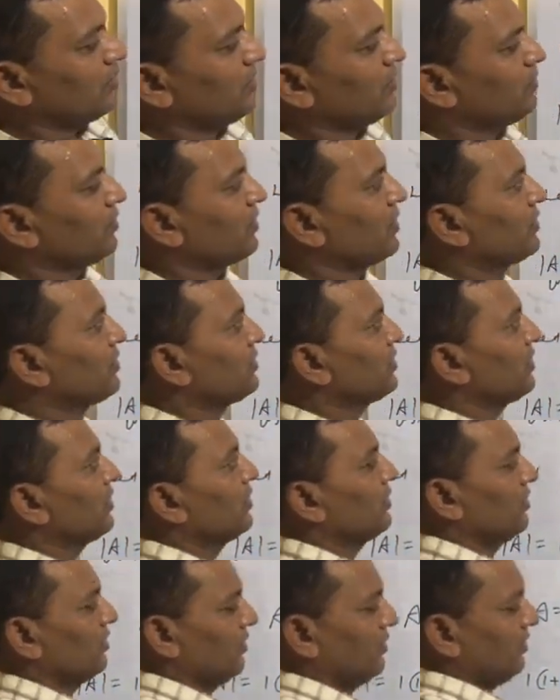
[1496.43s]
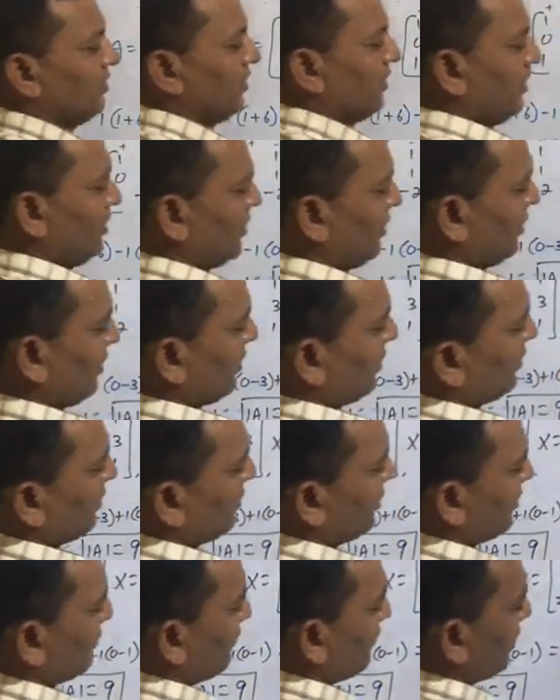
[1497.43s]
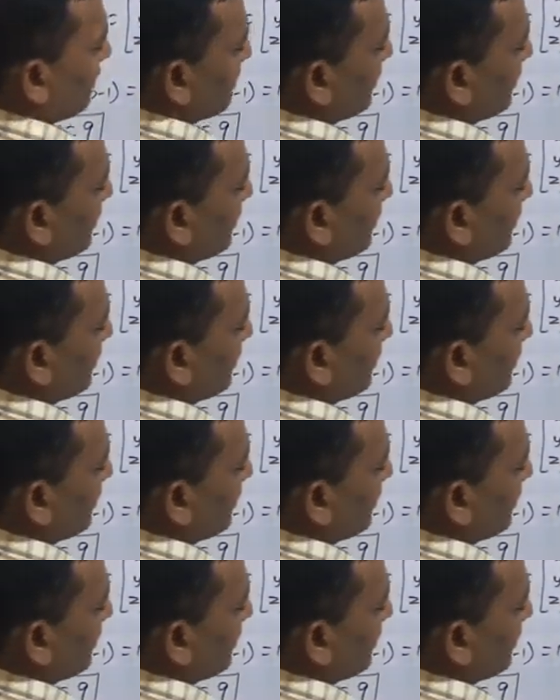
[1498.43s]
one you can see Here this is for